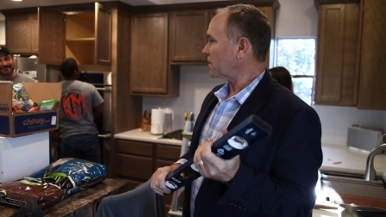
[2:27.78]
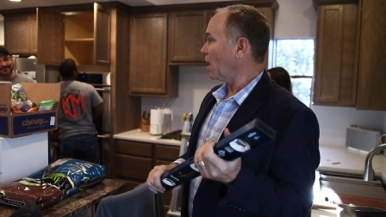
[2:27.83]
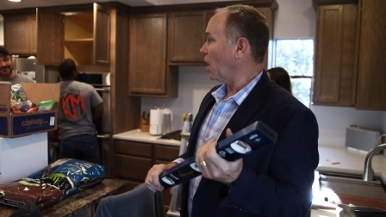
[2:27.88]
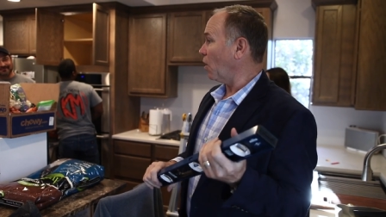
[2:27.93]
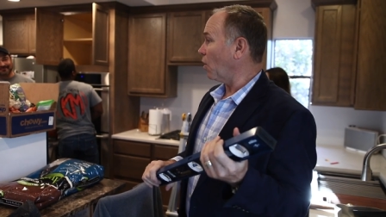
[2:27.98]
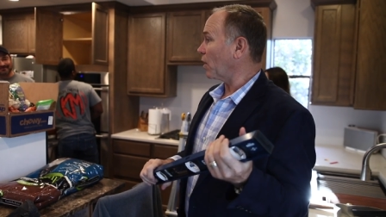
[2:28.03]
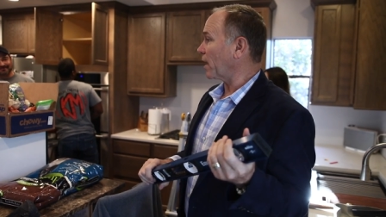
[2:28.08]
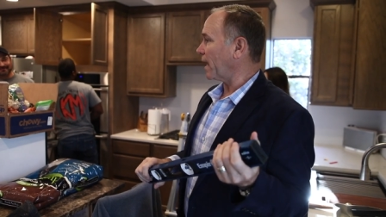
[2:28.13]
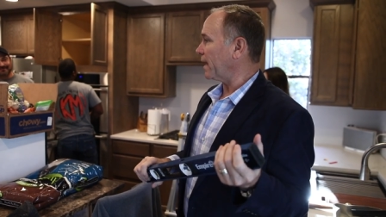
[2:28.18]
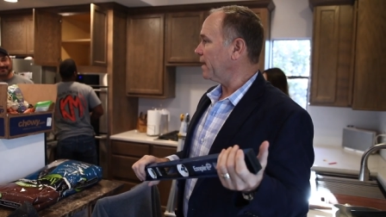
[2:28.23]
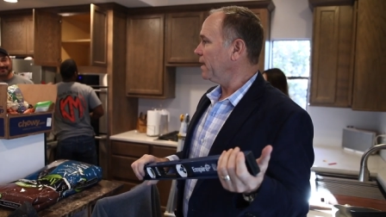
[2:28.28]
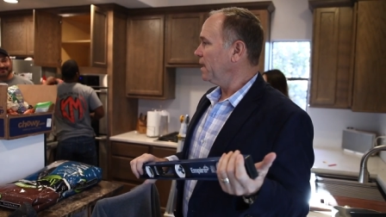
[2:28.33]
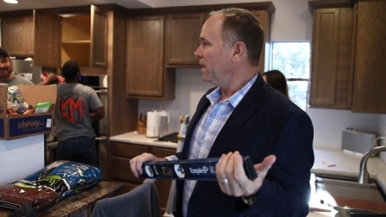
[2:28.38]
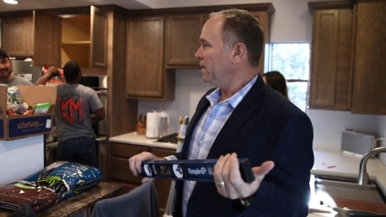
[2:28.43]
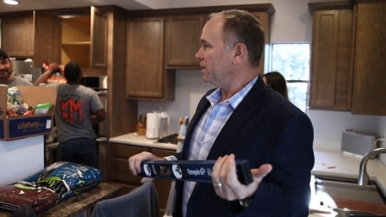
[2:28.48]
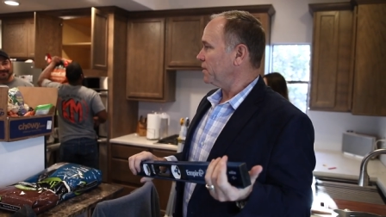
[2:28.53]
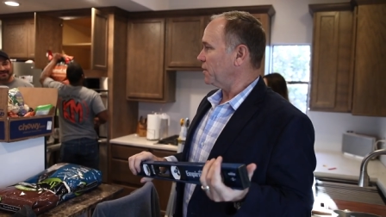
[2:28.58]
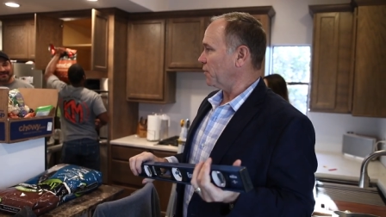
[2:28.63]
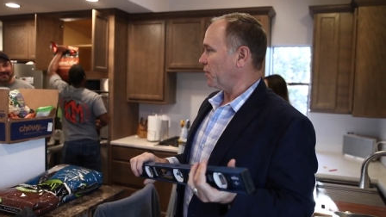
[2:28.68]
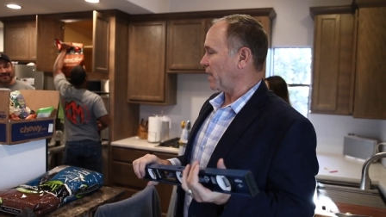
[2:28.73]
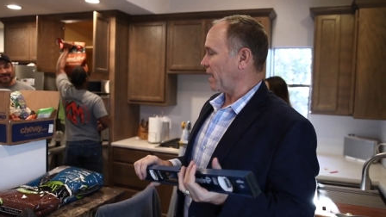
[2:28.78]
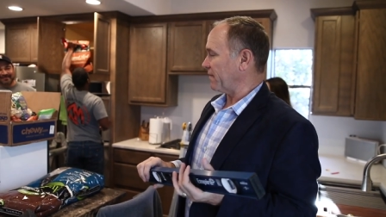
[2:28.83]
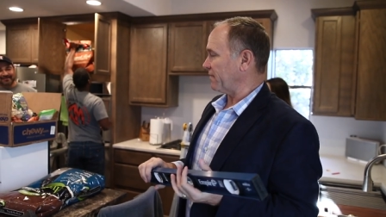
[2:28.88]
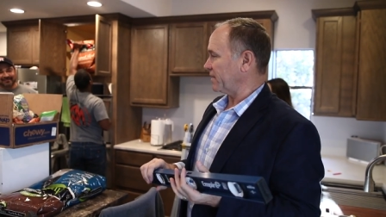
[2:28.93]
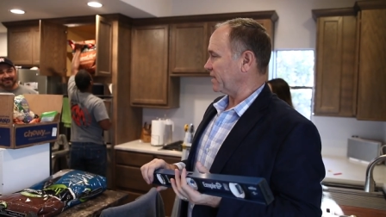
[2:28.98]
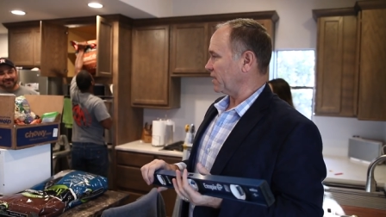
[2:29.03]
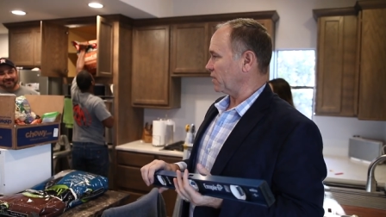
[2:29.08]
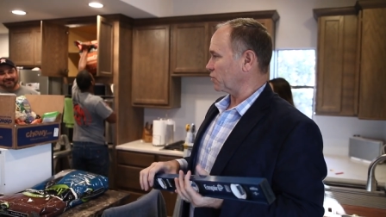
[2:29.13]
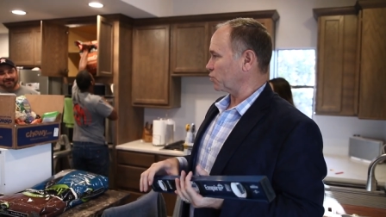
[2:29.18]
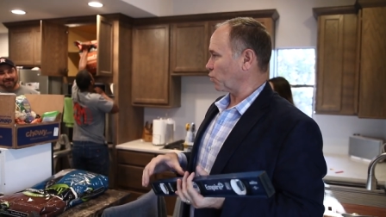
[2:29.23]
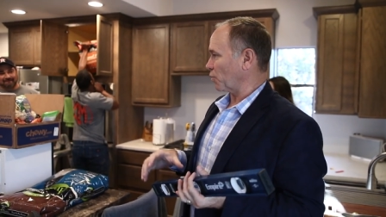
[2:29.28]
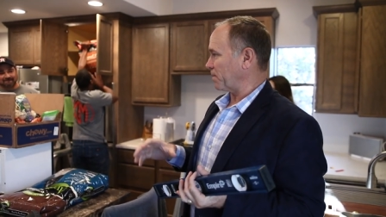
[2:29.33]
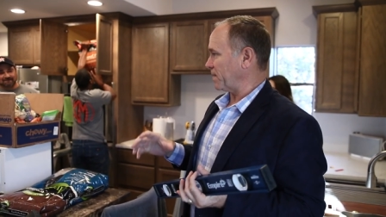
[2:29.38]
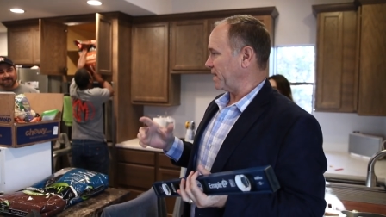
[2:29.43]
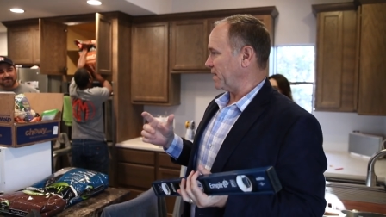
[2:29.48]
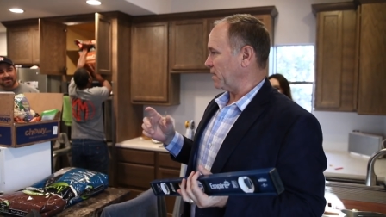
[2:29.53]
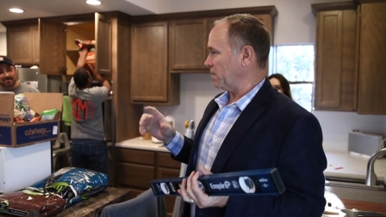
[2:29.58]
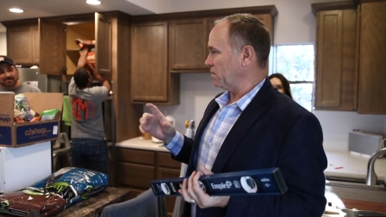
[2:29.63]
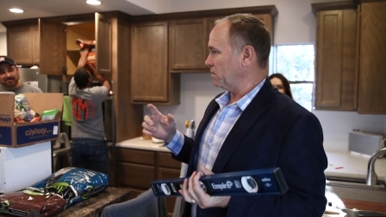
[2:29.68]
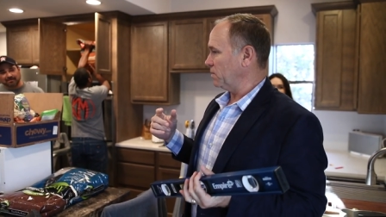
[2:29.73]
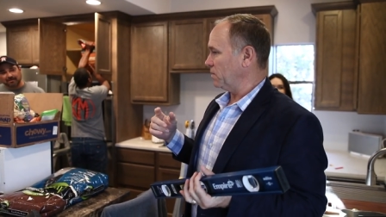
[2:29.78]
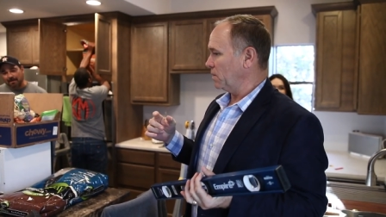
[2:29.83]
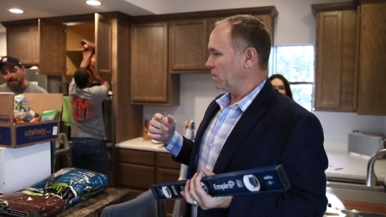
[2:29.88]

Oh, okay. Do you have a little torpedo?